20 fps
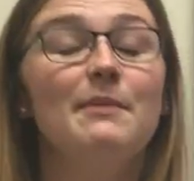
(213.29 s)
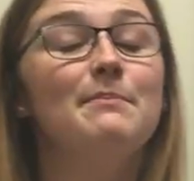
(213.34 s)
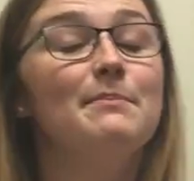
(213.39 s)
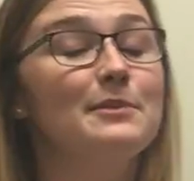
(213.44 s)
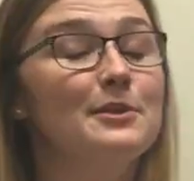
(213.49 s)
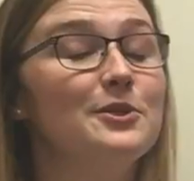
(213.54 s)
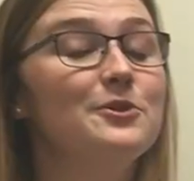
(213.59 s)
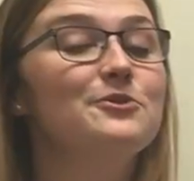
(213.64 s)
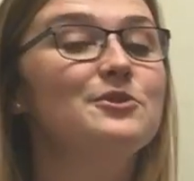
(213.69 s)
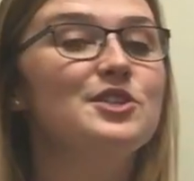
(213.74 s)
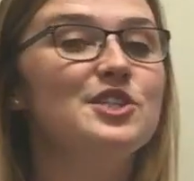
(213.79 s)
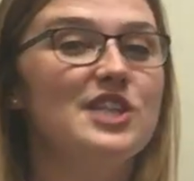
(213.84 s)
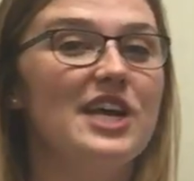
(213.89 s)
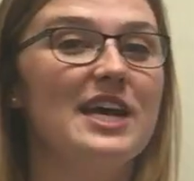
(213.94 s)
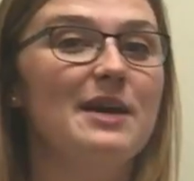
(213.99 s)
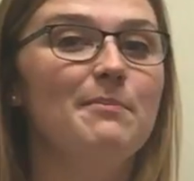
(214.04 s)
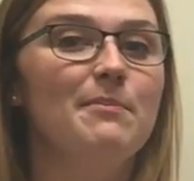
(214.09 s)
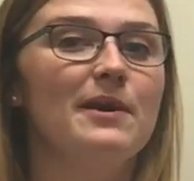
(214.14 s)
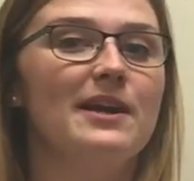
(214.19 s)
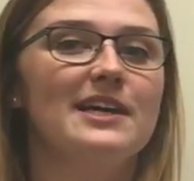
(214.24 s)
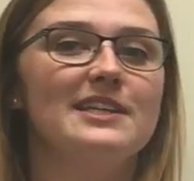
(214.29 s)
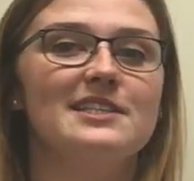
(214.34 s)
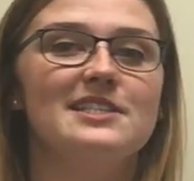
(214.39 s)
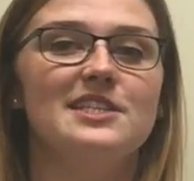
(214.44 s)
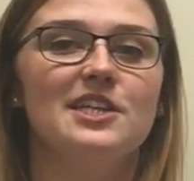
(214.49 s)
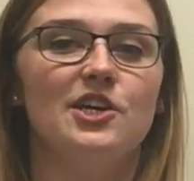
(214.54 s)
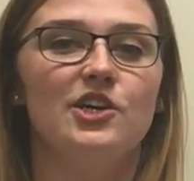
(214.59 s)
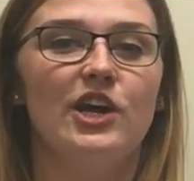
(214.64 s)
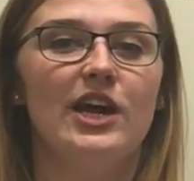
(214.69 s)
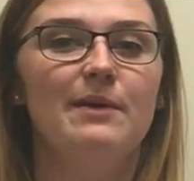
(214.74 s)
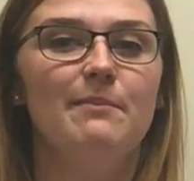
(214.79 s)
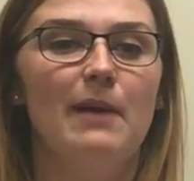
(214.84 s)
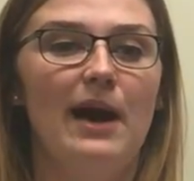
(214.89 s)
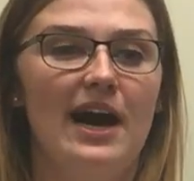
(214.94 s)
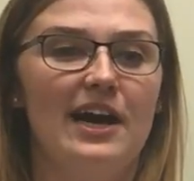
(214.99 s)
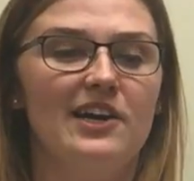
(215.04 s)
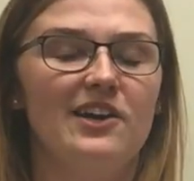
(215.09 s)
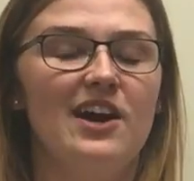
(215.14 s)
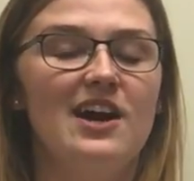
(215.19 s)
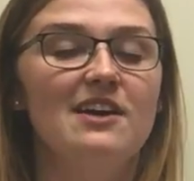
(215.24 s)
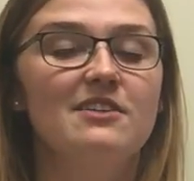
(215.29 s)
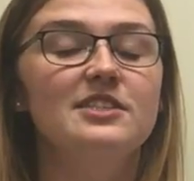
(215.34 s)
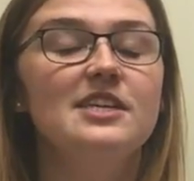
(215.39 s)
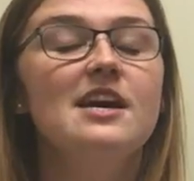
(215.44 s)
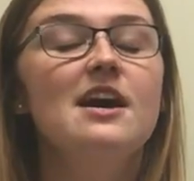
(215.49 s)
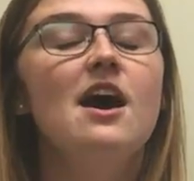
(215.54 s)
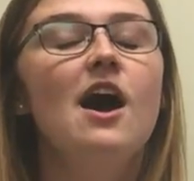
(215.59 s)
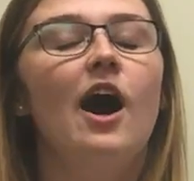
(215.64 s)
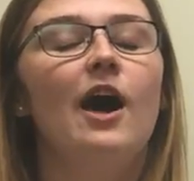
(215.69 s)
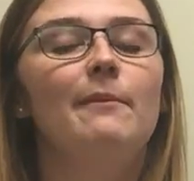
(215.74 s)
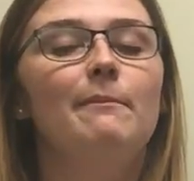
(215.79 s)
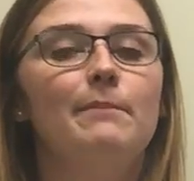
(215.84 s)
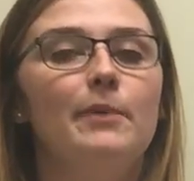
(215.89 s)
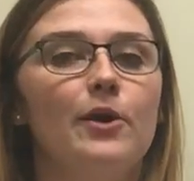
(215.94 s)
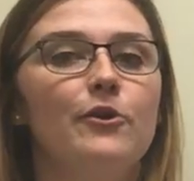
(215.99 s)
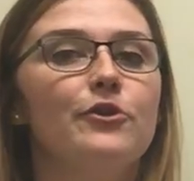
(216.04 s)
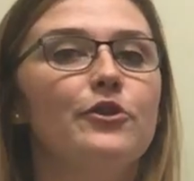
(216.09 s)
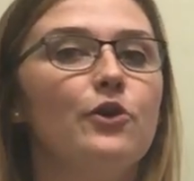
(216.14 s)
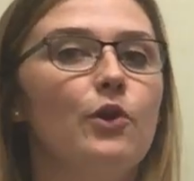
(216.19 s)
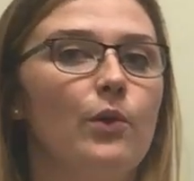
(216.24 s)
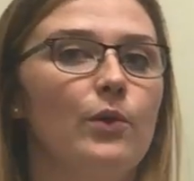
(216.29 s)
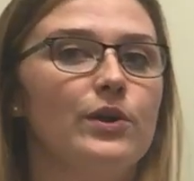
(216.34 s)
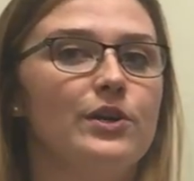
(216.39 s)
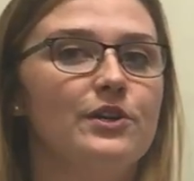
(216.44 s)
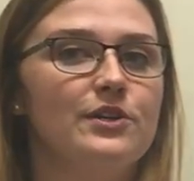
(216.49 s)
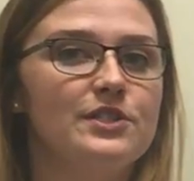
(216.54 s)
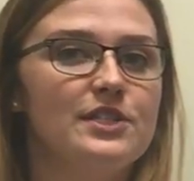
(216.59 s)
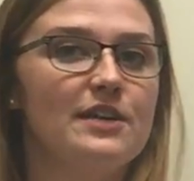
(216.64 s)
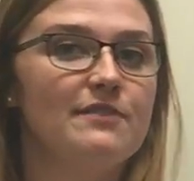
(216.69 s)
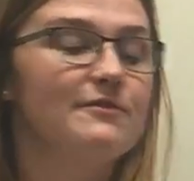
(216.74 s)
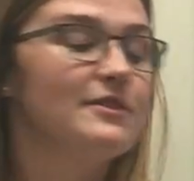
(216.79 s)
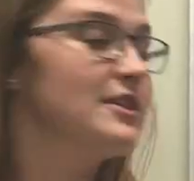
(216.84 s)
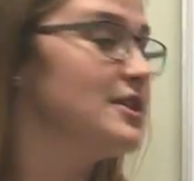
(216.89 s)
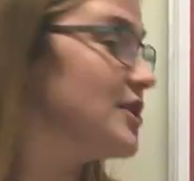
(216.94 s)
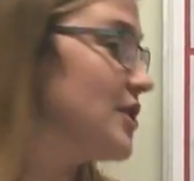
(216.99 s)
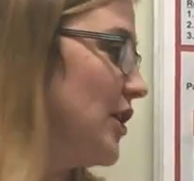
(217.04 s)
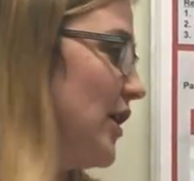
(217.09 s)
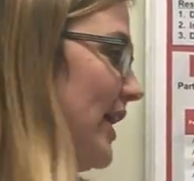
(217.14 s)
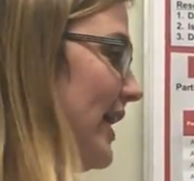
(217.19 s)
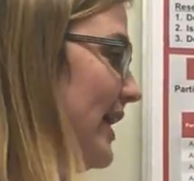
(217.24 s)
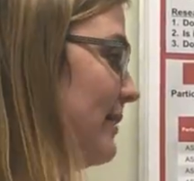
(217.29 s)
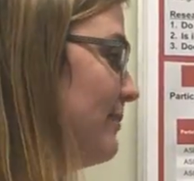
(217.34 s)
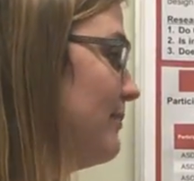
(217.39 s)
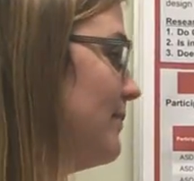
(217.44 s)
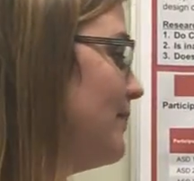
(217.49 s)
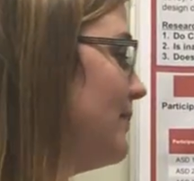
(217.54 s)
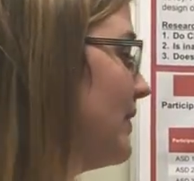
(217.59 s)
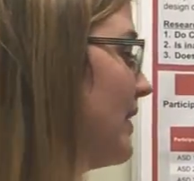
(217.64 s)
blue shape against a gray background on both corners of the screen.